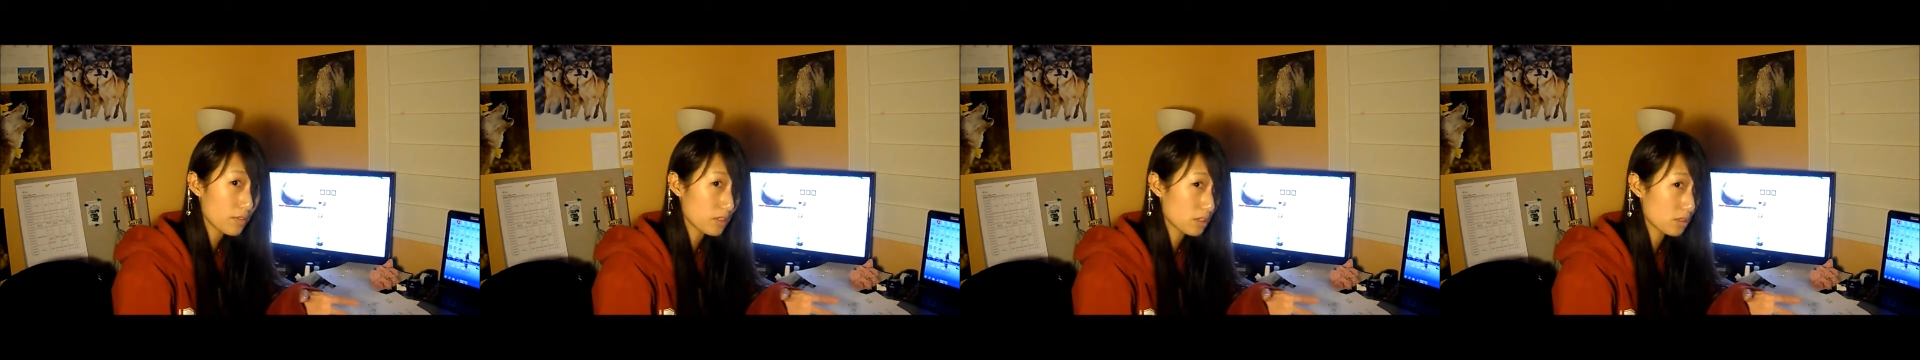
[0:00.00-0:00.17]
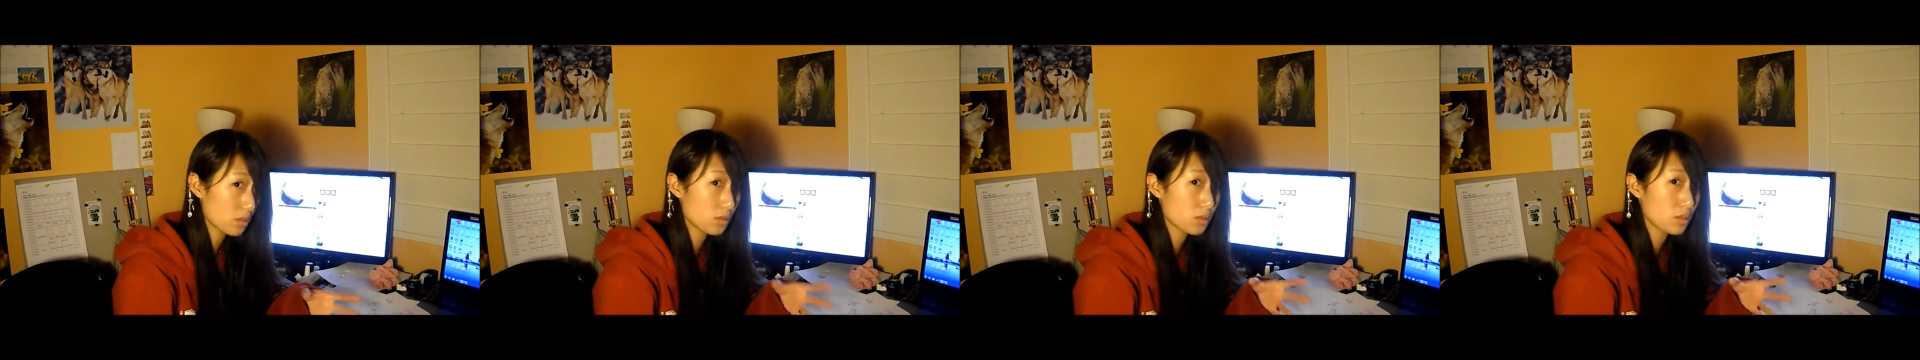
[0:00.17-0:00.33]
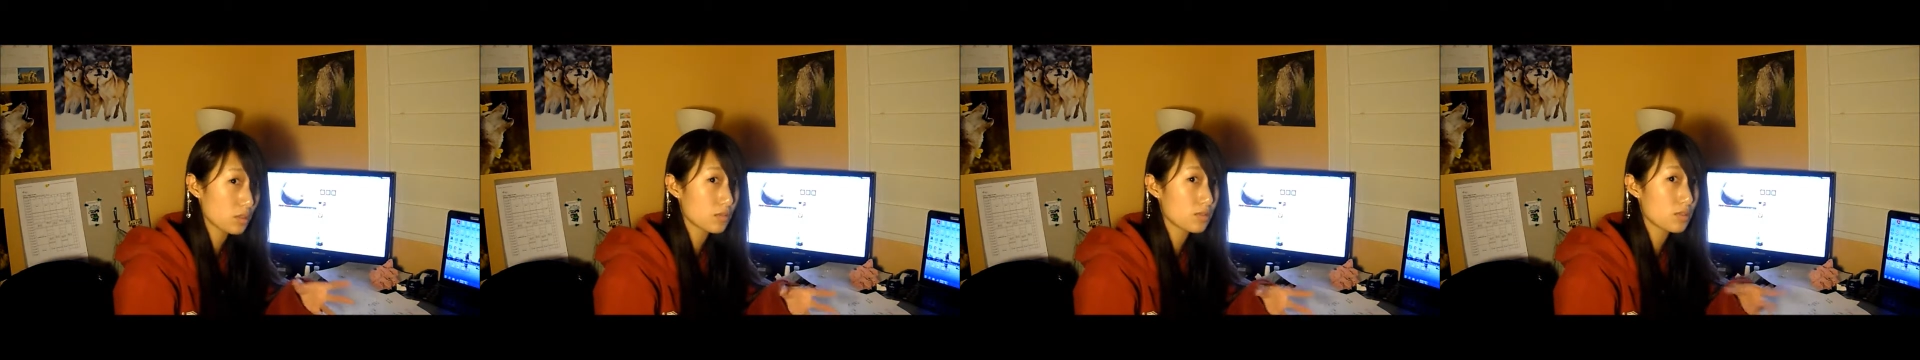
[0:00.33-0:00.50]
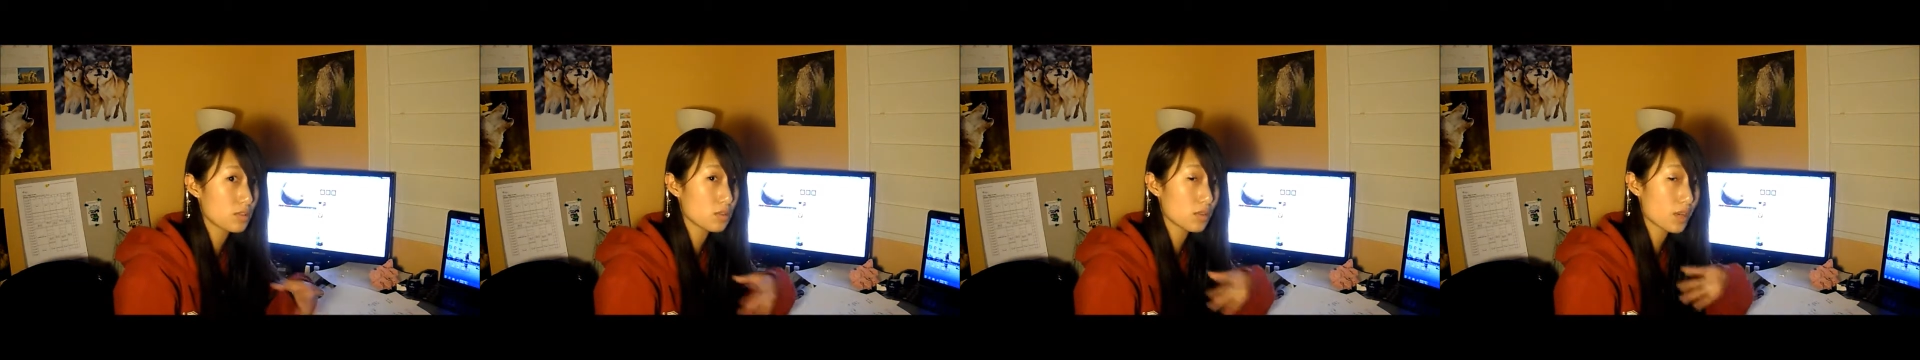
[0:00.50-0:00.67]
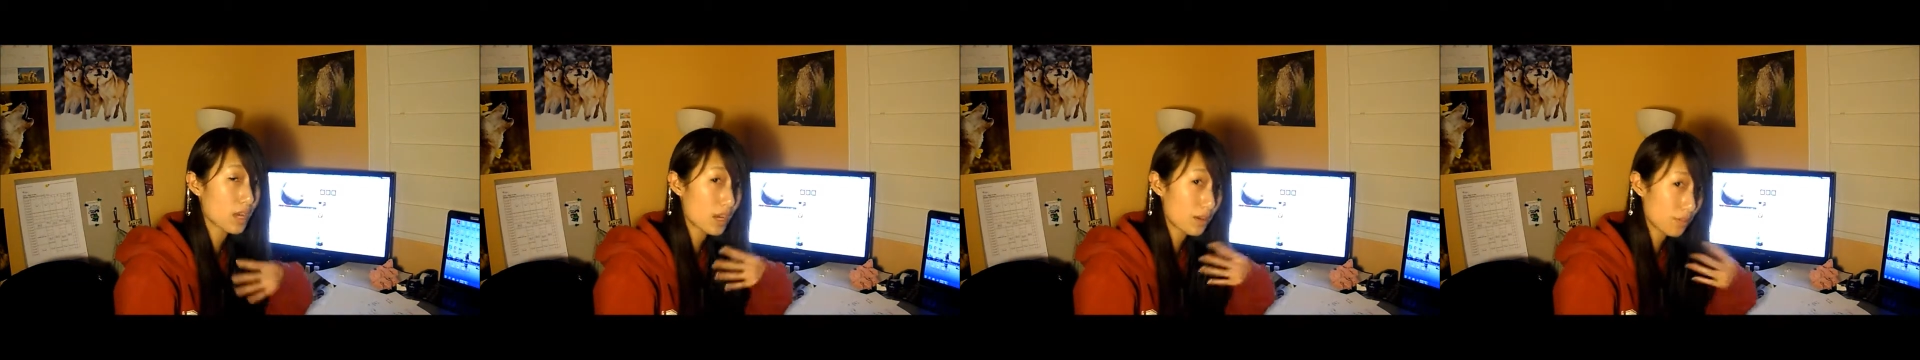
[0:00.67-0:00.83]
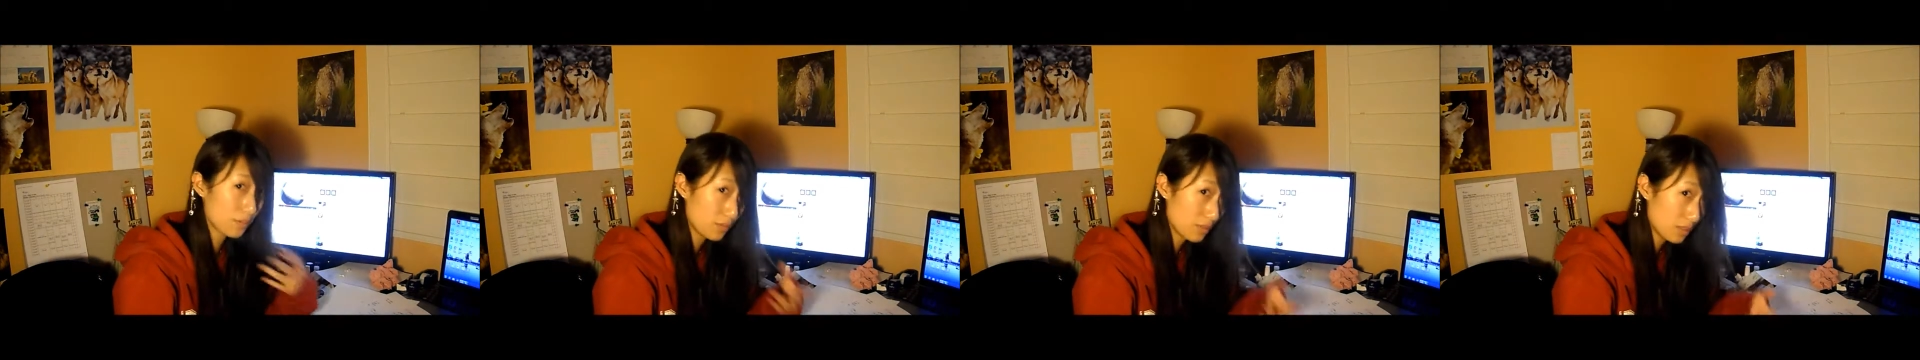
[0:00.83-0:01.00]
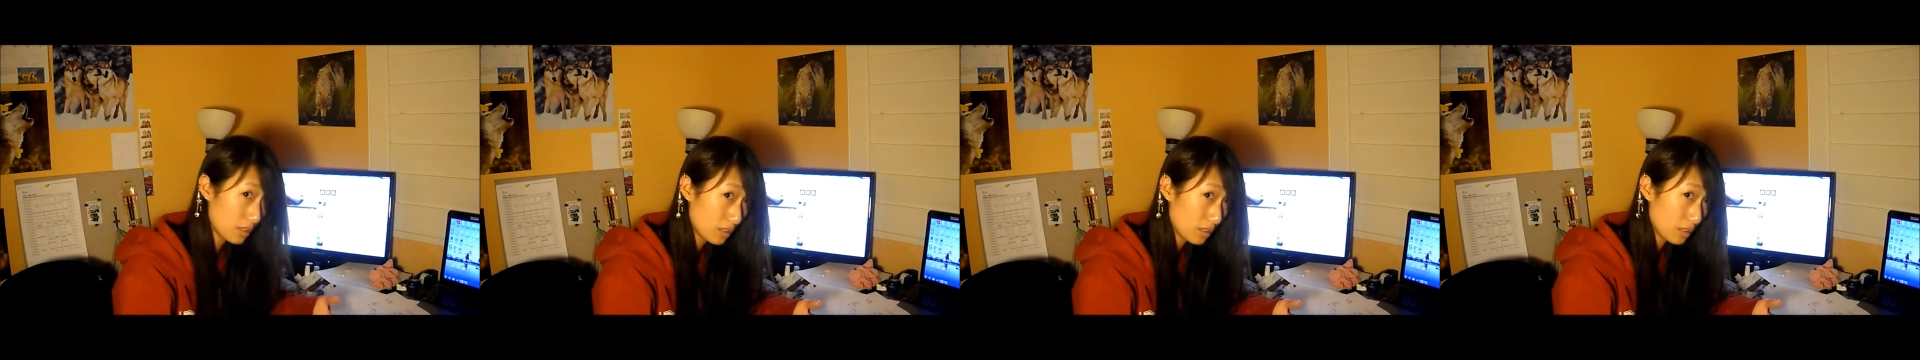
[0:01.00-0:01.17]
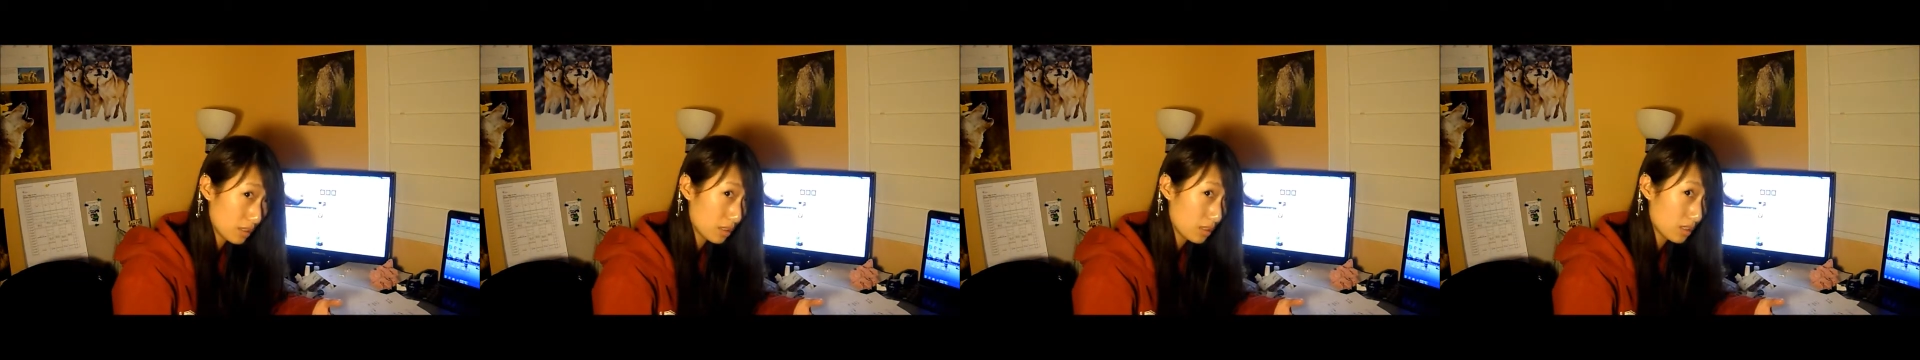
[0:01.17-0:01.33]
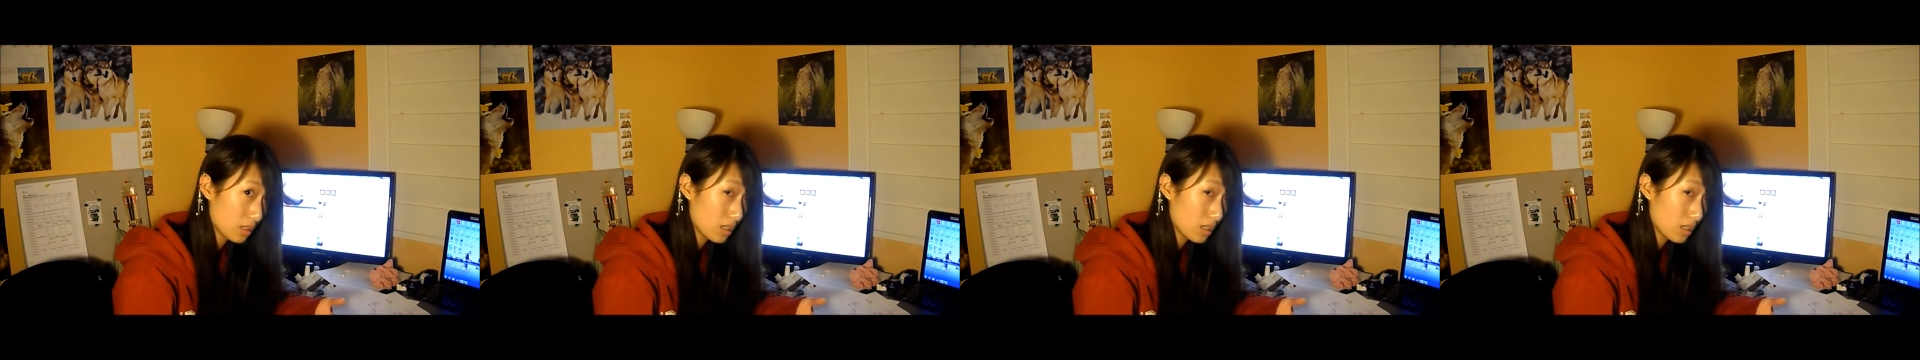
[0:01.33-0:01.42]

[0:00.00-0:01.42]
so it gives you caffeine